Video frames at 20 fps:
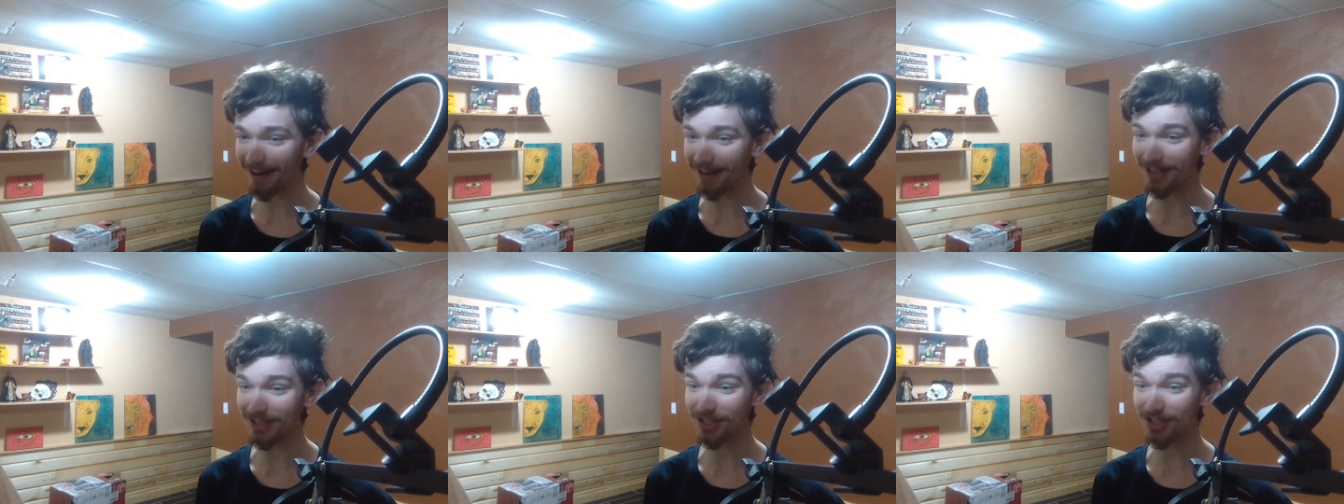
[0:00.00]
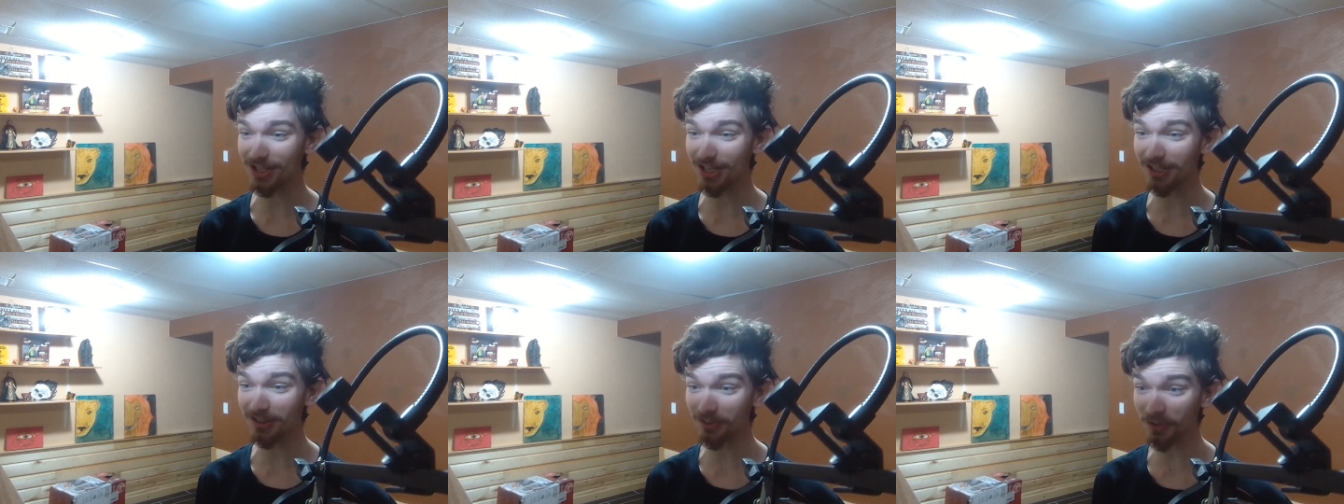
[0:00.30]
and
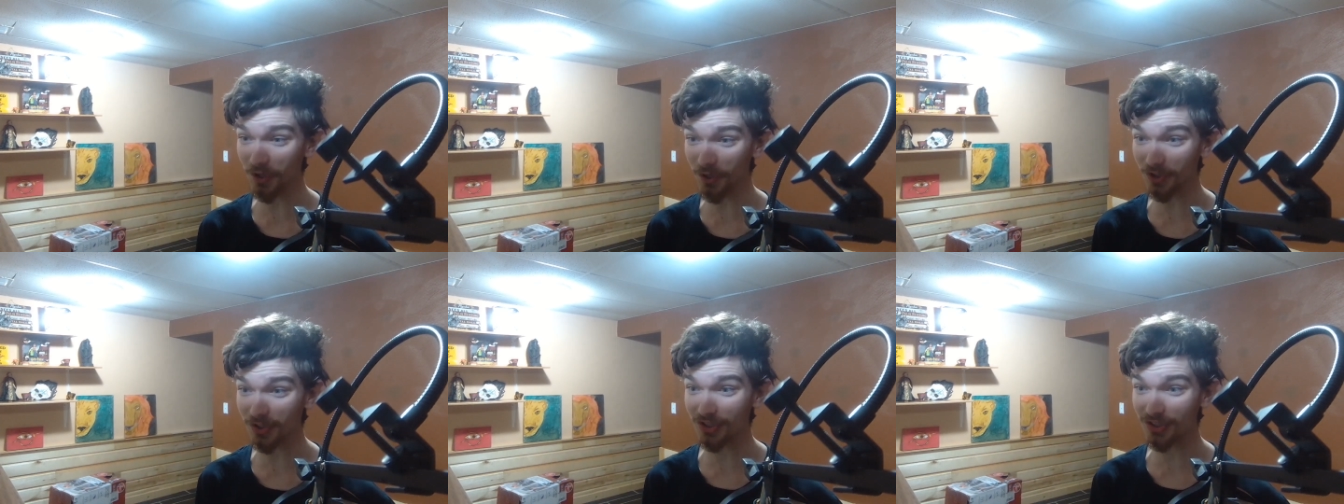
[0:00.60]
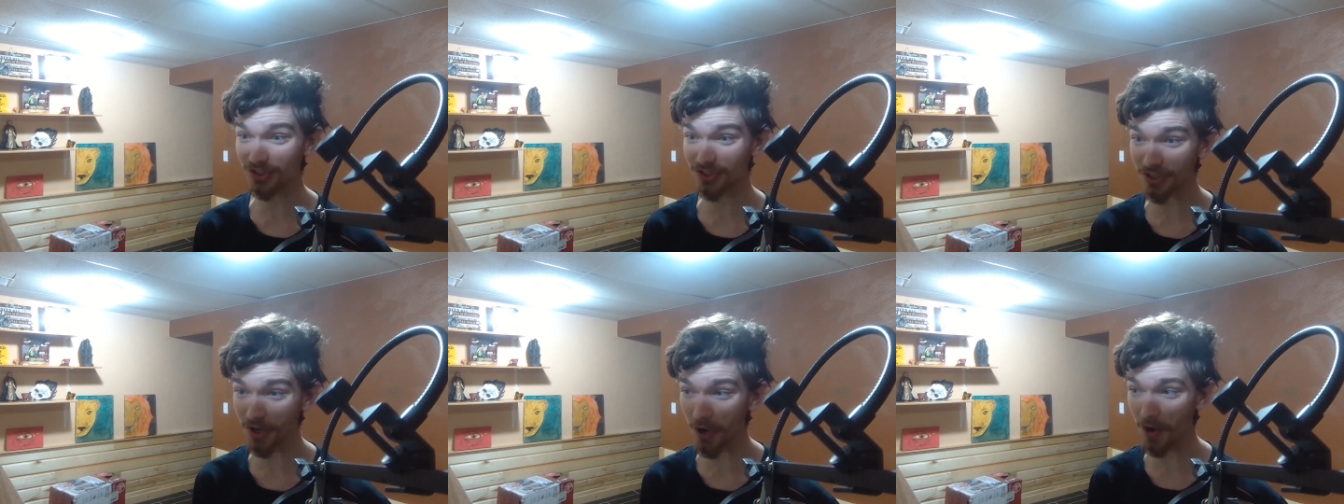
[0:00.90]
she looks
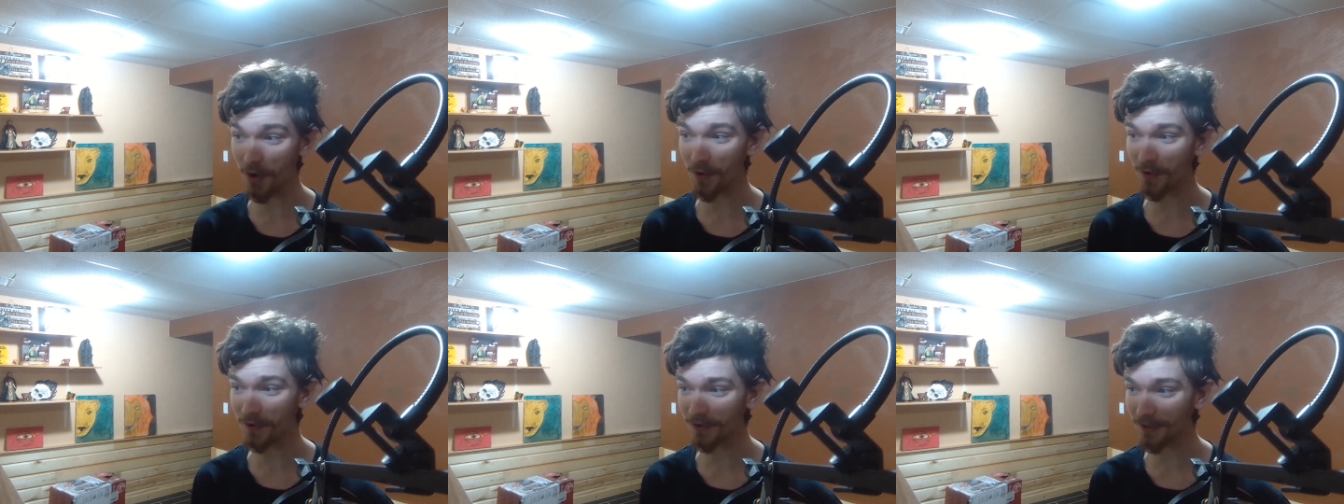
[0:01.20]
so